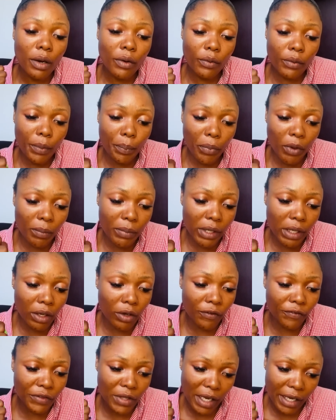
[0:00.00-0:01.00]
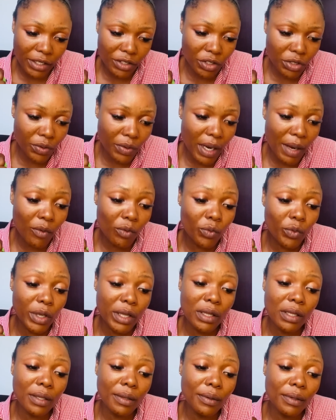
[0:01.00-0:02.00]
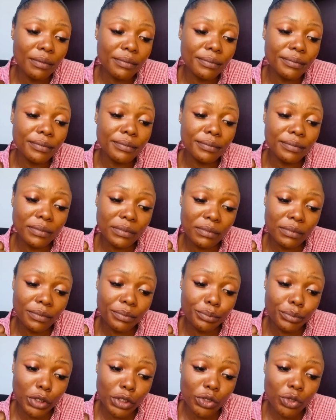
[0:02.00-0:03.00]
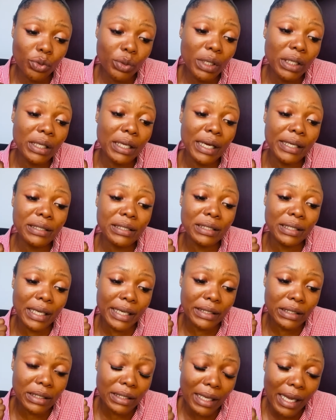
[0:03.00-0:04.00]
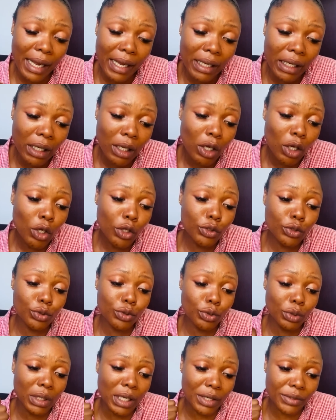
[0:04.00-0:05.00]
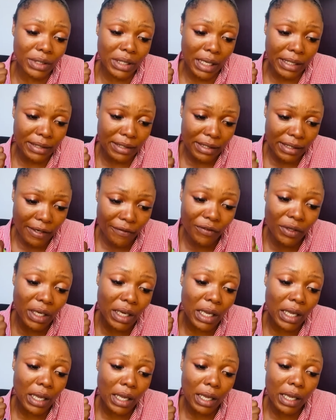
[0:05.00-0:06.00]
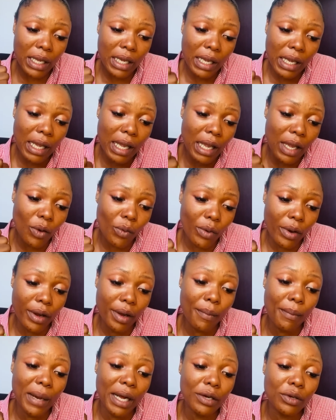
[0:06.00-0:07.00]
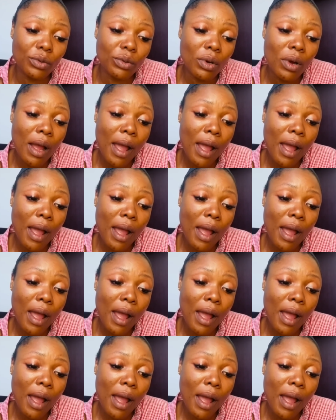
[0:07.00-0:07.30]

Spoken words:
Republic of Nigeria between 1999 to 2007, Ike Ekweremadu